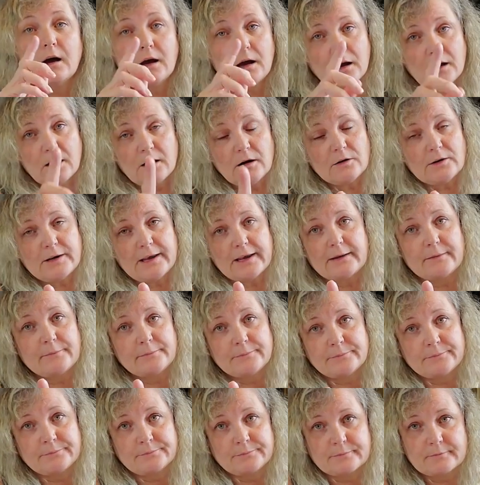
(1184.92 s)
Okay,
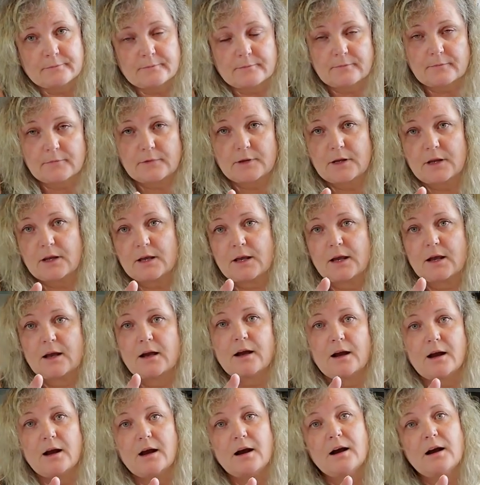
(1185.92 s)

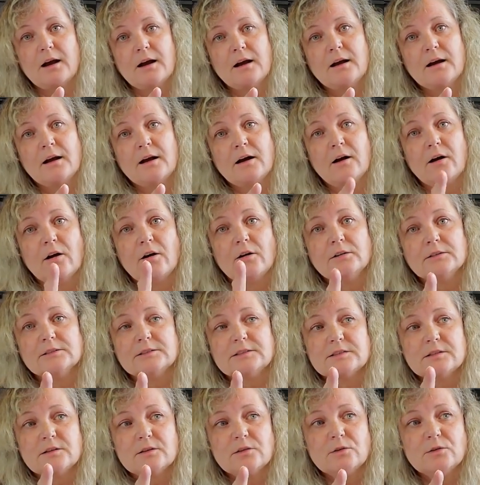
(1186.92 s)
uh,
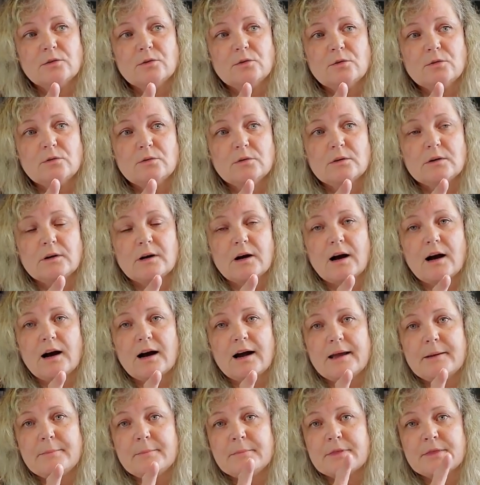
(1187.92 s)
also,
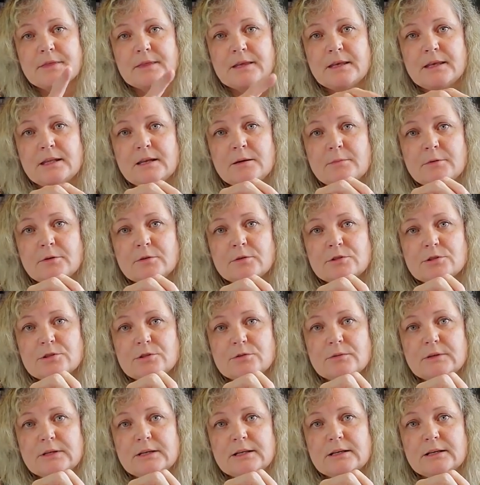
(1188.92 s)
I'm thinking about
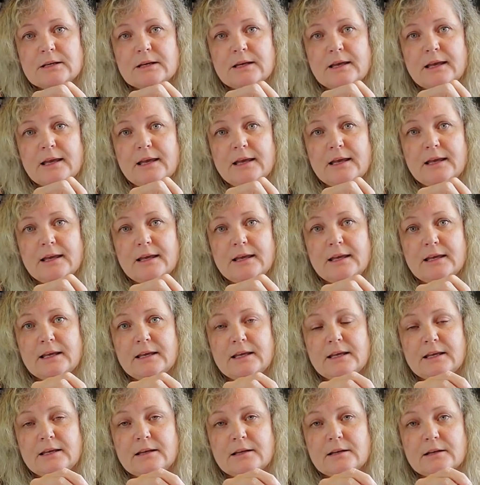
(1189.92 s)
doing
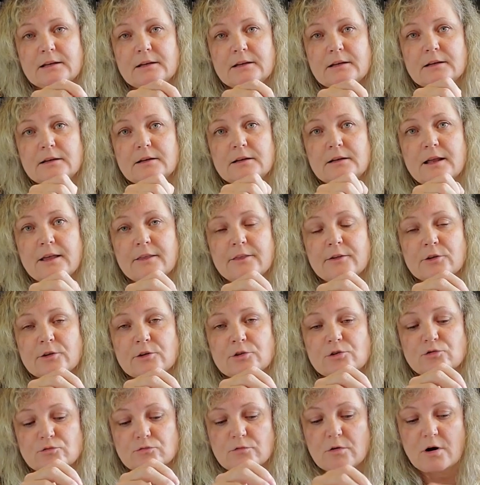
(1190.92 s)
a another
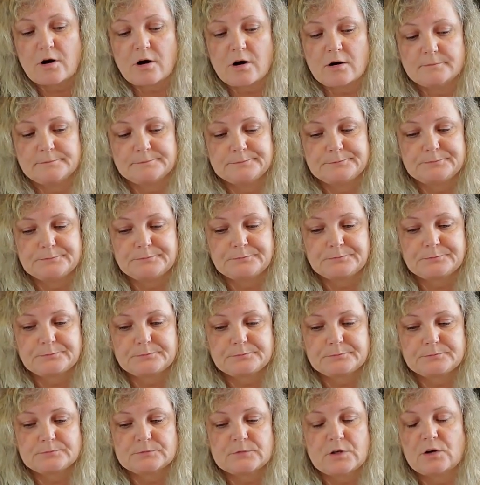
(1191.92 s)
draw,
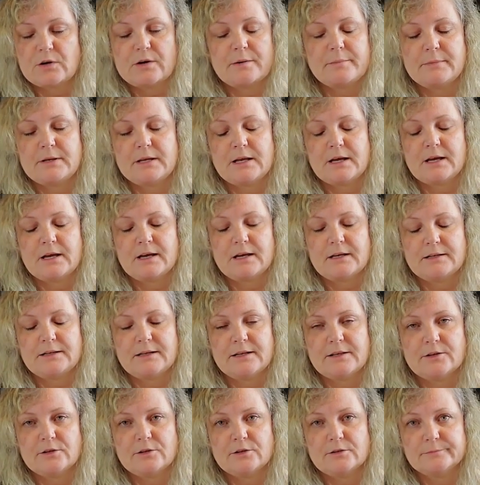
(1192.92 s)
Sorry, um, uh,
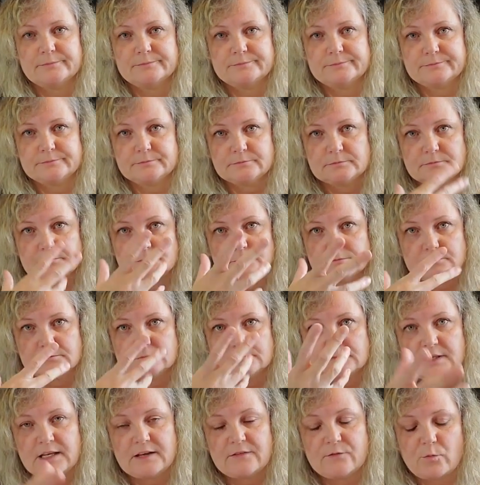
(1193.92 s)
another
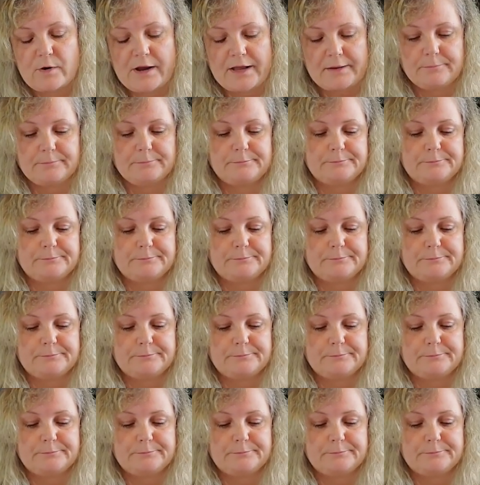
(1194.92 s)
giveaway.